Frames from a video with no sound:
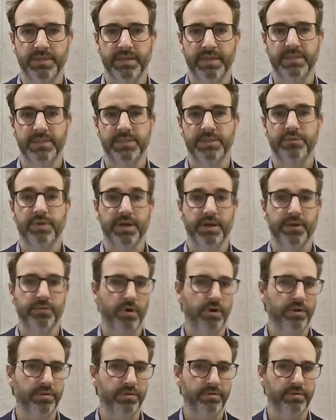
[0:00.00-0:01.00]
There's credit
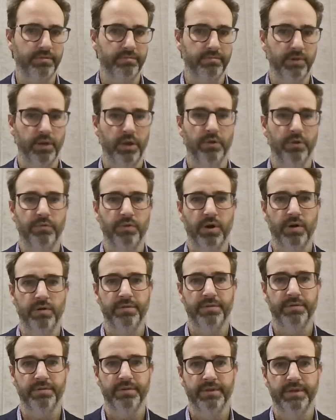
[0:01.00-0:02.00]
growth, loan
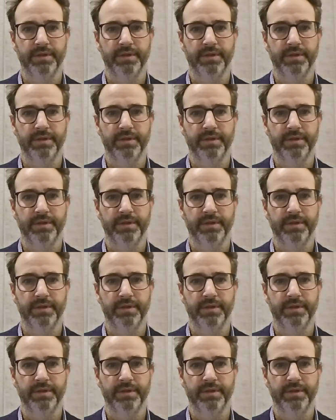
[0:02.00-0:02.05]
growth,